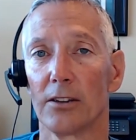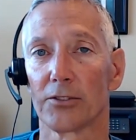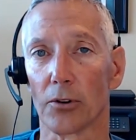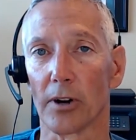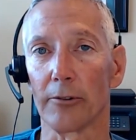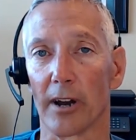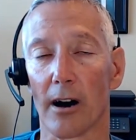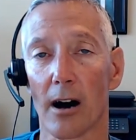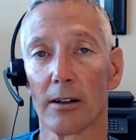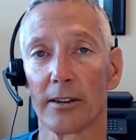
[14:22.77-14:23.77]
So anyway,
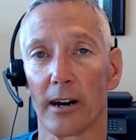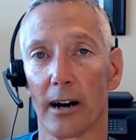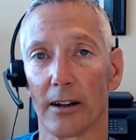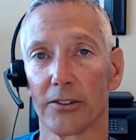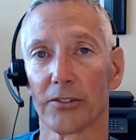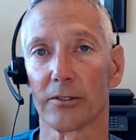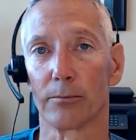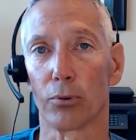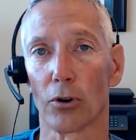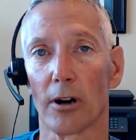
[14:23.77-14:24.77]
Allianz
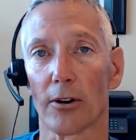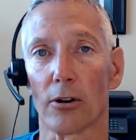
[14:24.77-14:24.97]
brought